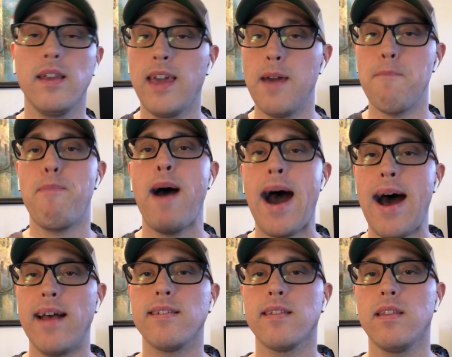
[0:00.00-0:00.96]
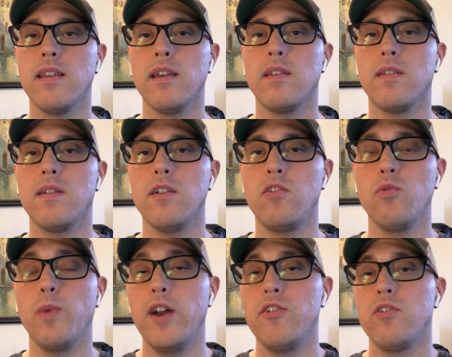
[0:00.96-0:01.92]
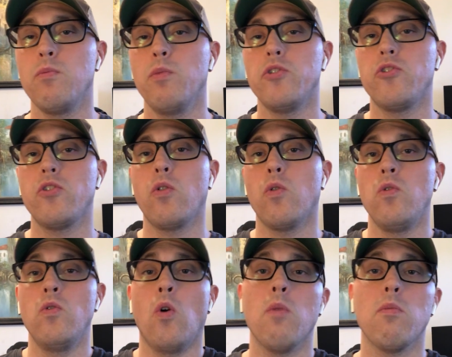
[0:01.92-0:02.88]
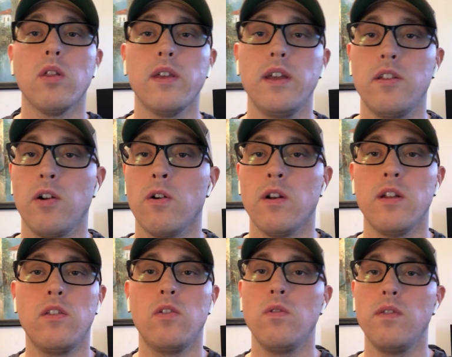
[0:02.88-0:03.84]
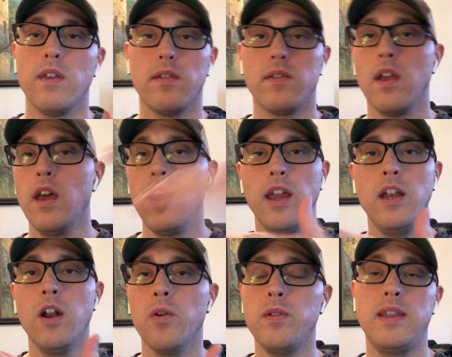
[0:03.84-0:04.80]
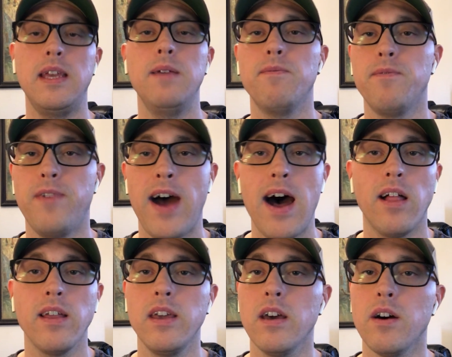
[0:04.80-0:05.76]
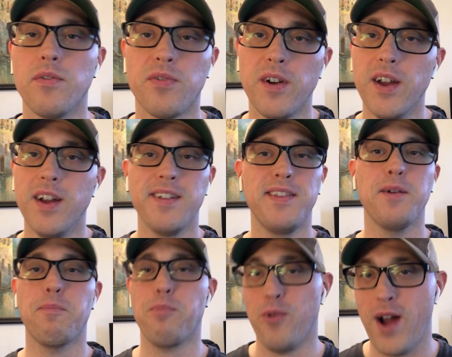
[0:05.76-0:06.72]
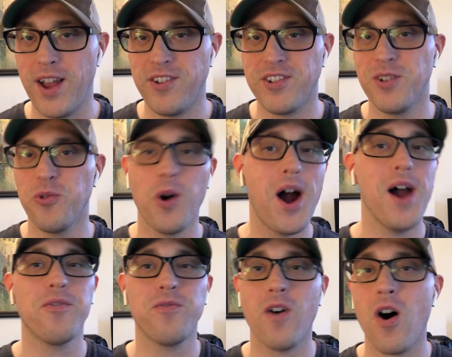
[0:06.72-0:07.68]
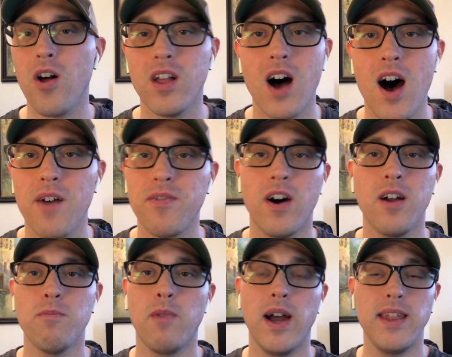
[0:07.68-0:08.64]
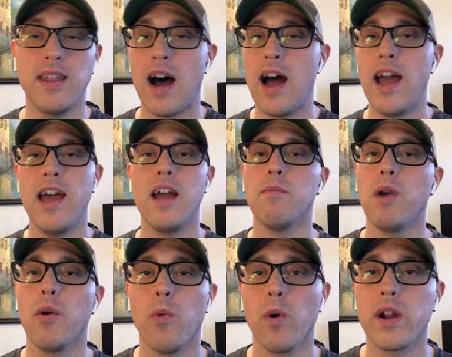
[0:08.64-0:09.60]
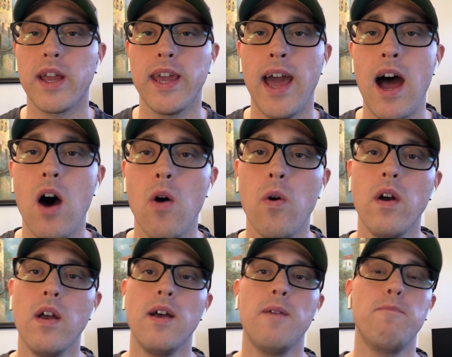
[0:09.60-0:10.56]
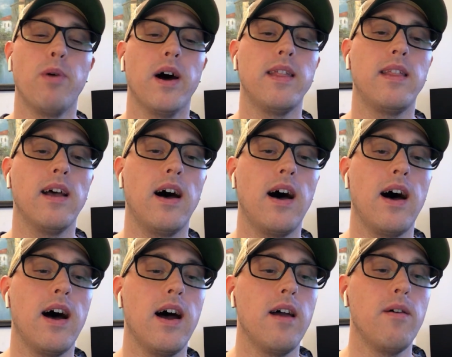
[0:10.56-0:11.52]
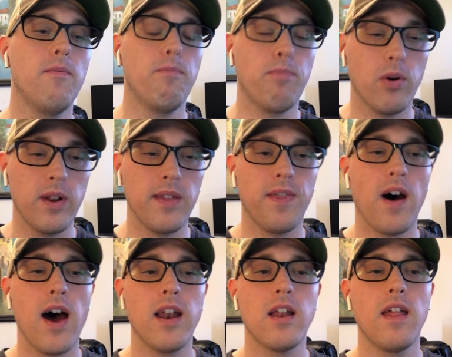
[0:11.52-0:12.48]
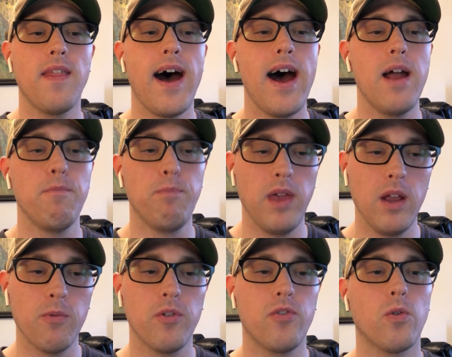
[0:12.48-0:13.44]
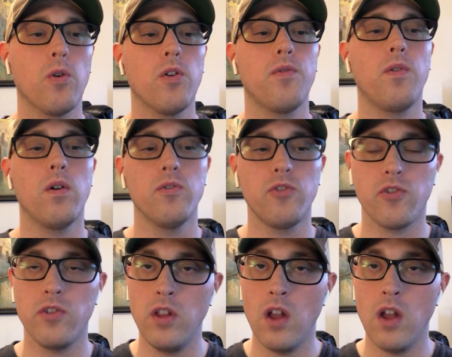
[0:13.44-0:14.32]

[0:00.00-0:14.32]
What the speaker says: get past this situation, which could normally turn into this deep valley of depression where I fall off on my diet and my working out. But putting thought into that and being resourceful and just